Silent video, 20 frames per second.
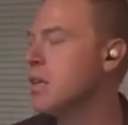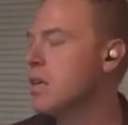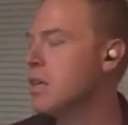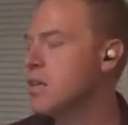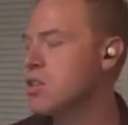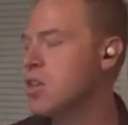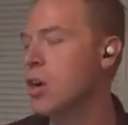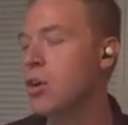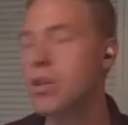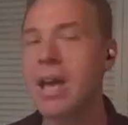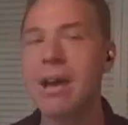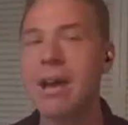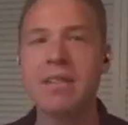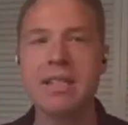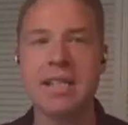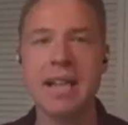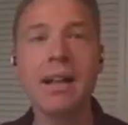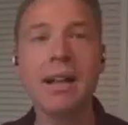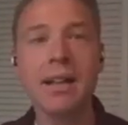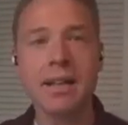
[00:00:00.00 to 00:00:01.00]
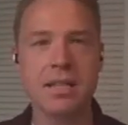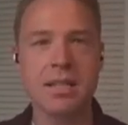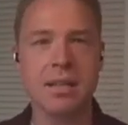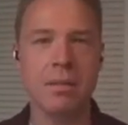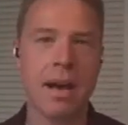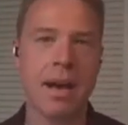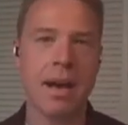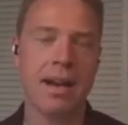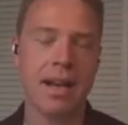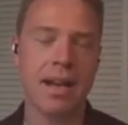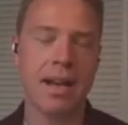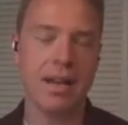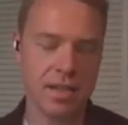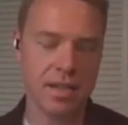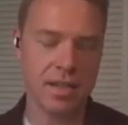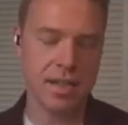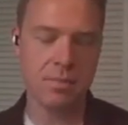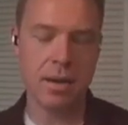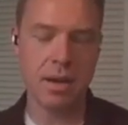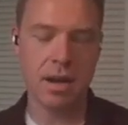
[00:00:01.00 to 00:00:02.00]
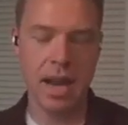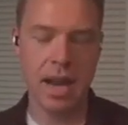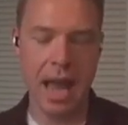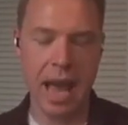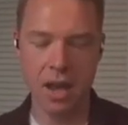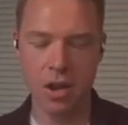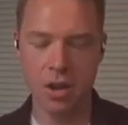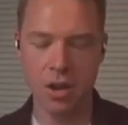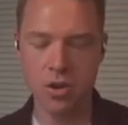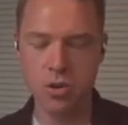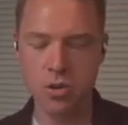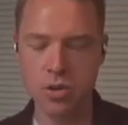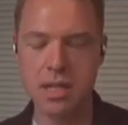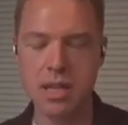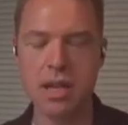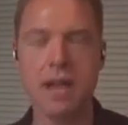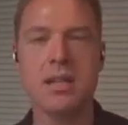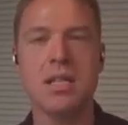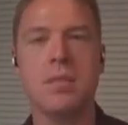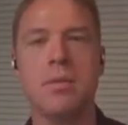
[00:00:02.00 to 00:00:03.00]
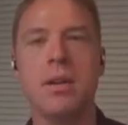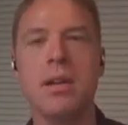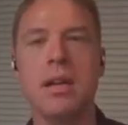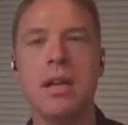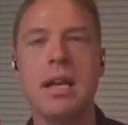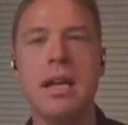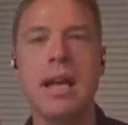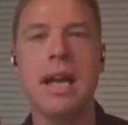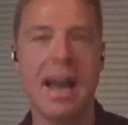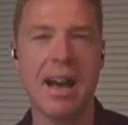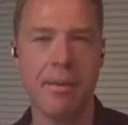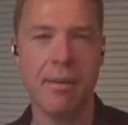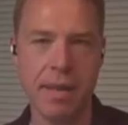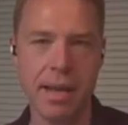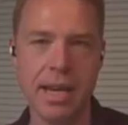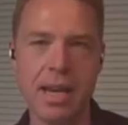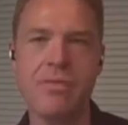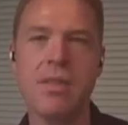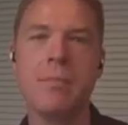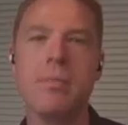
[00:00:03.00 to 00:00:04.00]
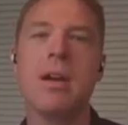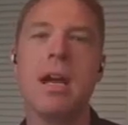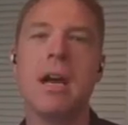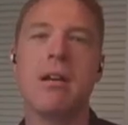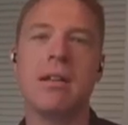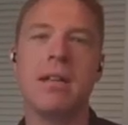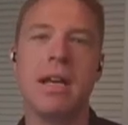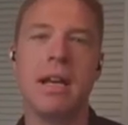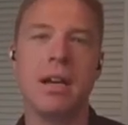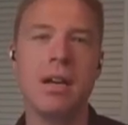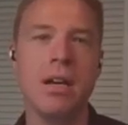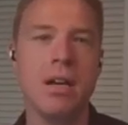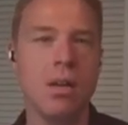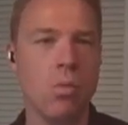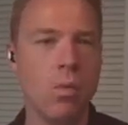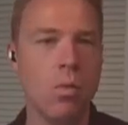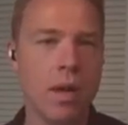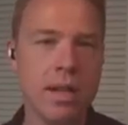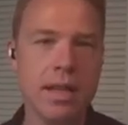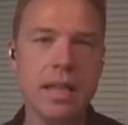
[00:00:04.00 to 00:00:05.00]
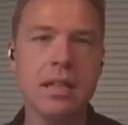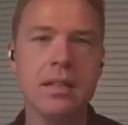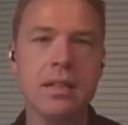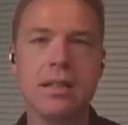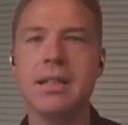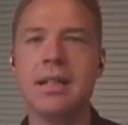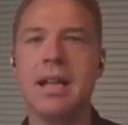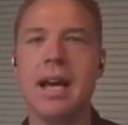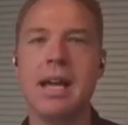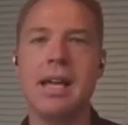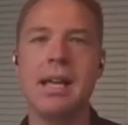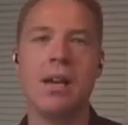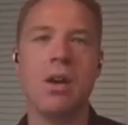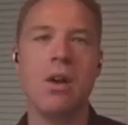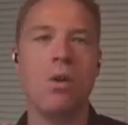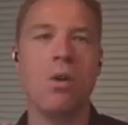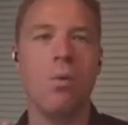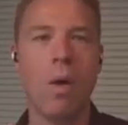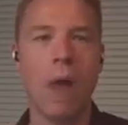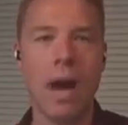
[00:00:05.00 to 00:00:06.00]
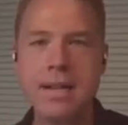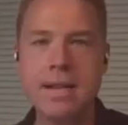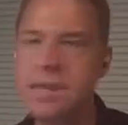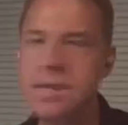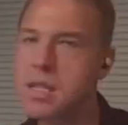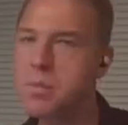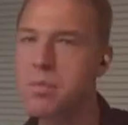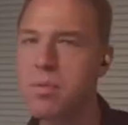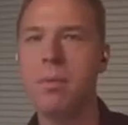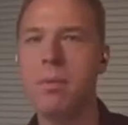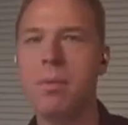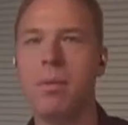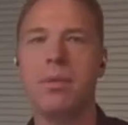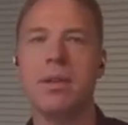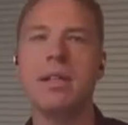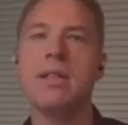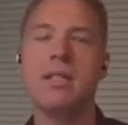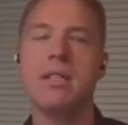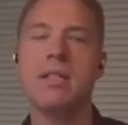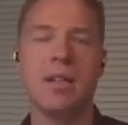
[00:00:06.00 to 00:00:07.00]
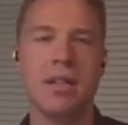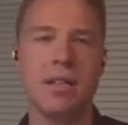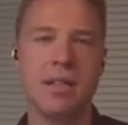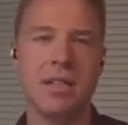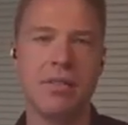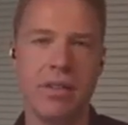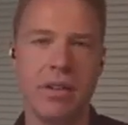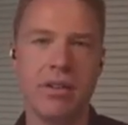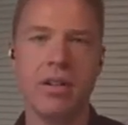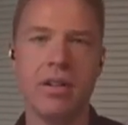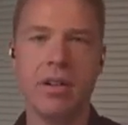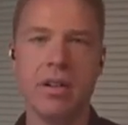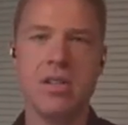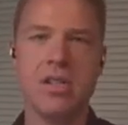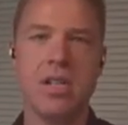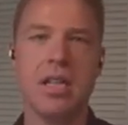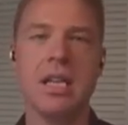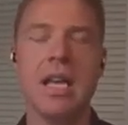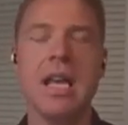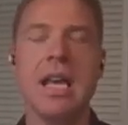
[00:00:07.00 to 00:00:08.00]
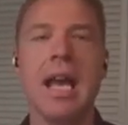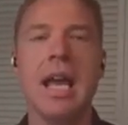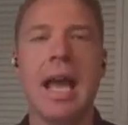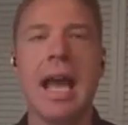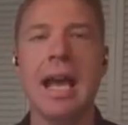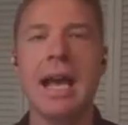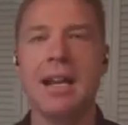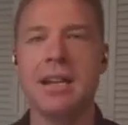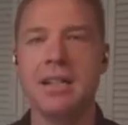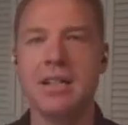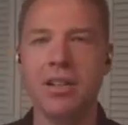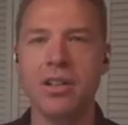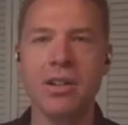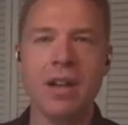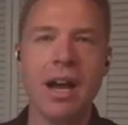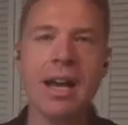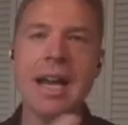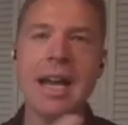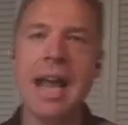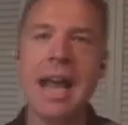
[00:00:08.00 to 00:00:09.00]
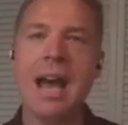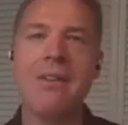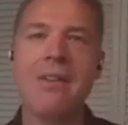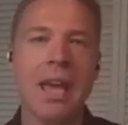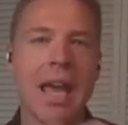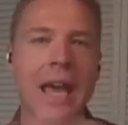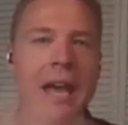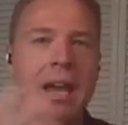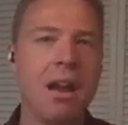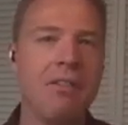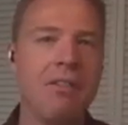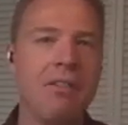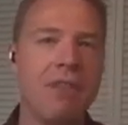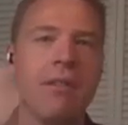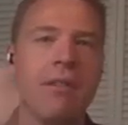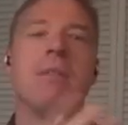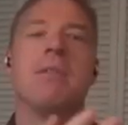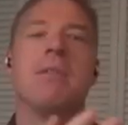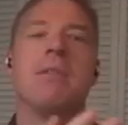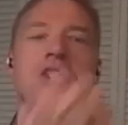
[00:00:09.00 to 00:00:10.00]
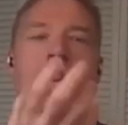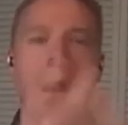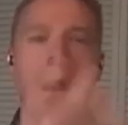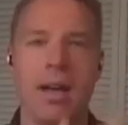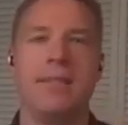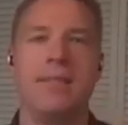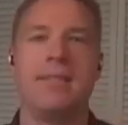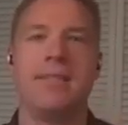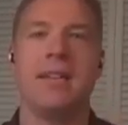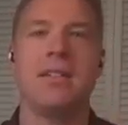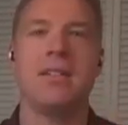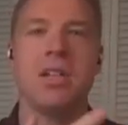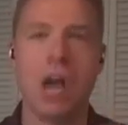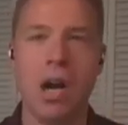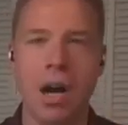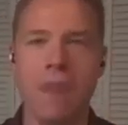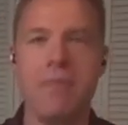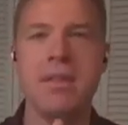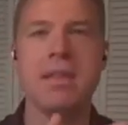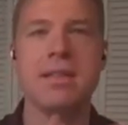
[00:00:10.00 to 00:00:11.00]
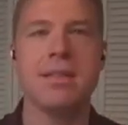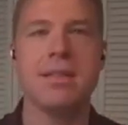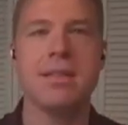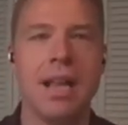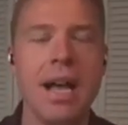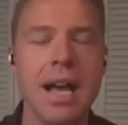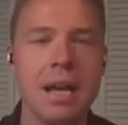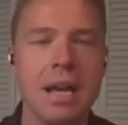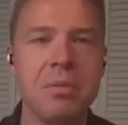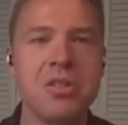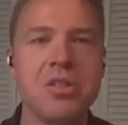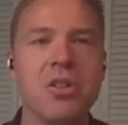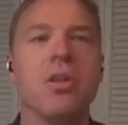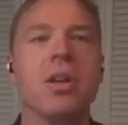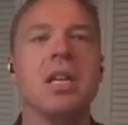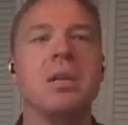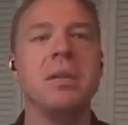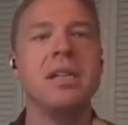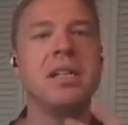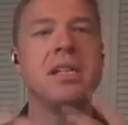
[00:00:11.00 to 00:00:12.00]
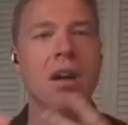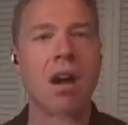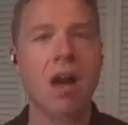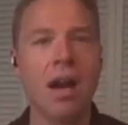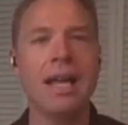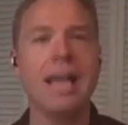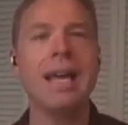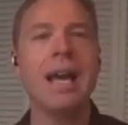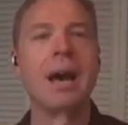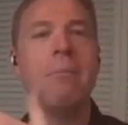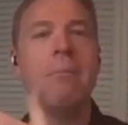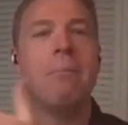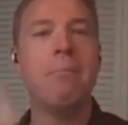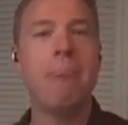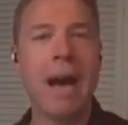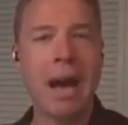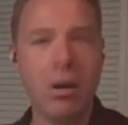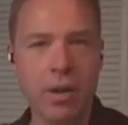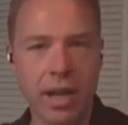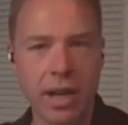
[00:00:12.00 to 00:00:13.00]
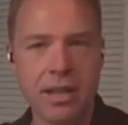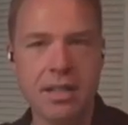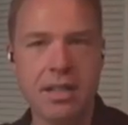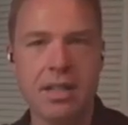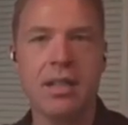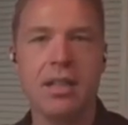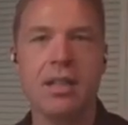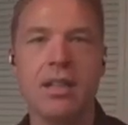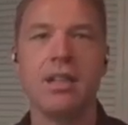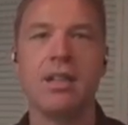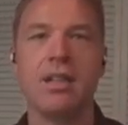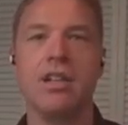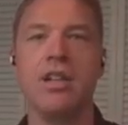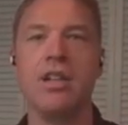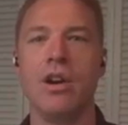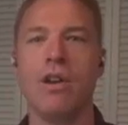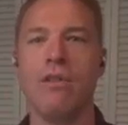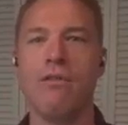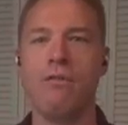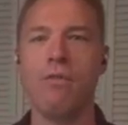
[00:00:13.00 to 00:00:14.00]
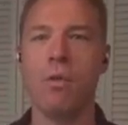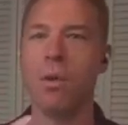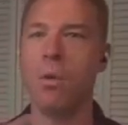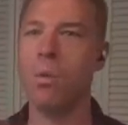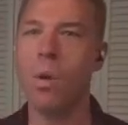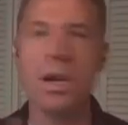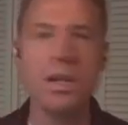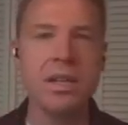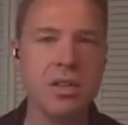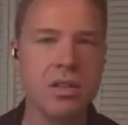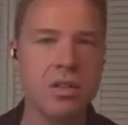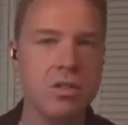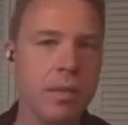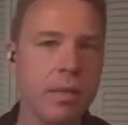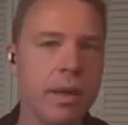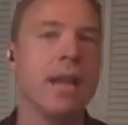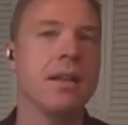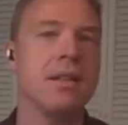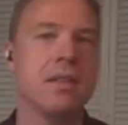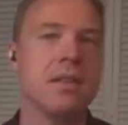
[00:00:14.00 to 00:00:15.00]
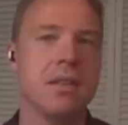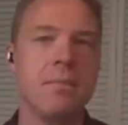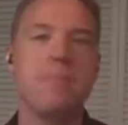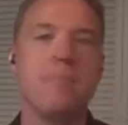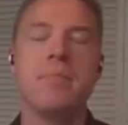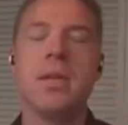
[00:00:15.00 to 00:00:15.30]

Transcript: So you have to tell us about it. You have to tell us about who is the customer, how many of them are out there, what do they look like, why is this problem really se severe and urgent? And you're not going to have again very much content on this slide, but you're going to be talking about it, you know, for 1 to 2 minutes.